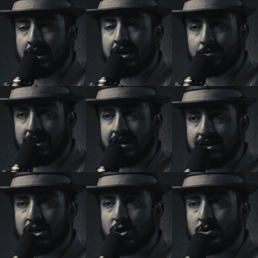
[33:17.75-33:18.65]
they end up getting
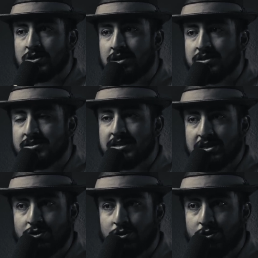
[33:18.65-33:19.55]
killed on these
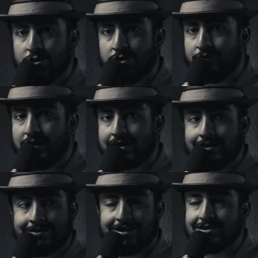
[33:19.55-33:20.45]
Tinder or
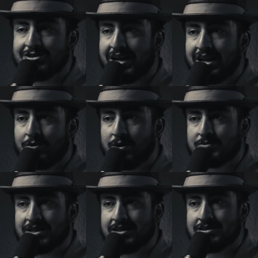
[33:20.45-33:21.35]
fucking other dating
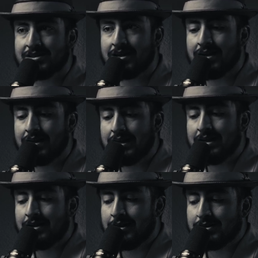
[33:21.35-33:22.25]
websites.
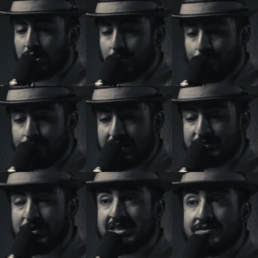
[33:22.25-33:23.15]
So,
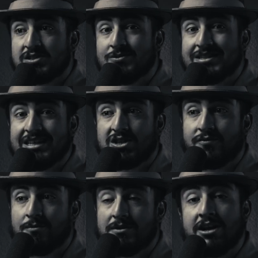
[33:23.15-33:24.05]
especially if someone's asking
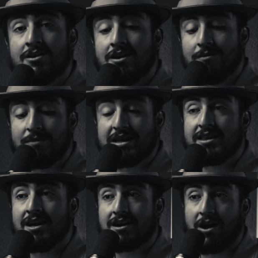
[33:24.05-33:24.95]
for, my
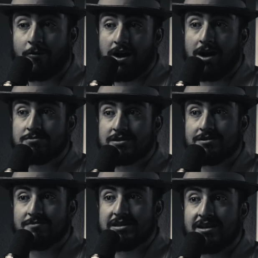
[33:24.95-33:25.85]
tia got robbed.
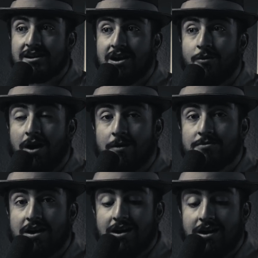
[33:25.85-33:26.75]
My tia got robbed
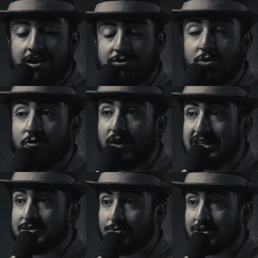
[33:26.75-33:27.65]
through
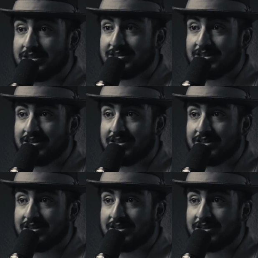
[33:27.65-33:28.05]
Facebook and shit.